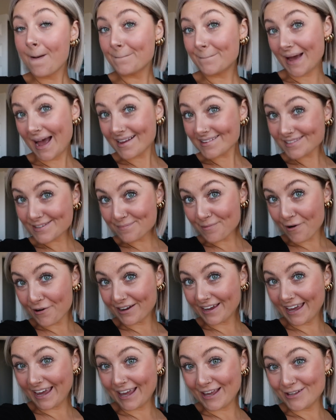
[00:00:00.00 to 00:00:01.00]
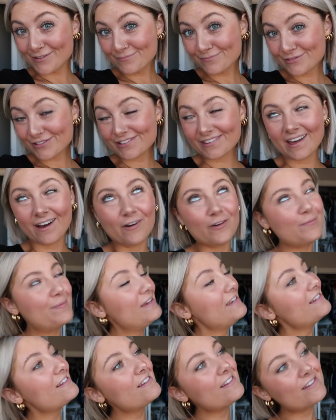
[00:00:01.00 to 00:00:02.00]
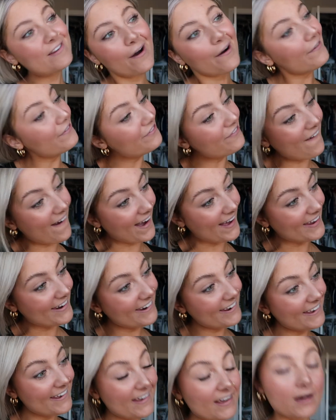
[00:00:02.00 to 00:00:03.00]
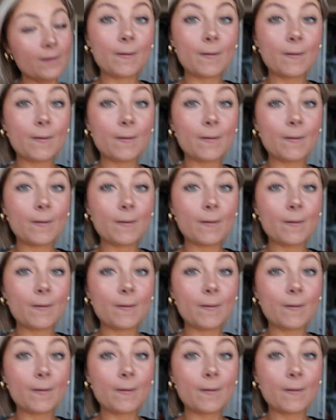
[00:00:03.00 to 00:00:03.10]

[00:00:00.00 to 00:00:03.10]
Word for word: basketball game, so that will be so fun.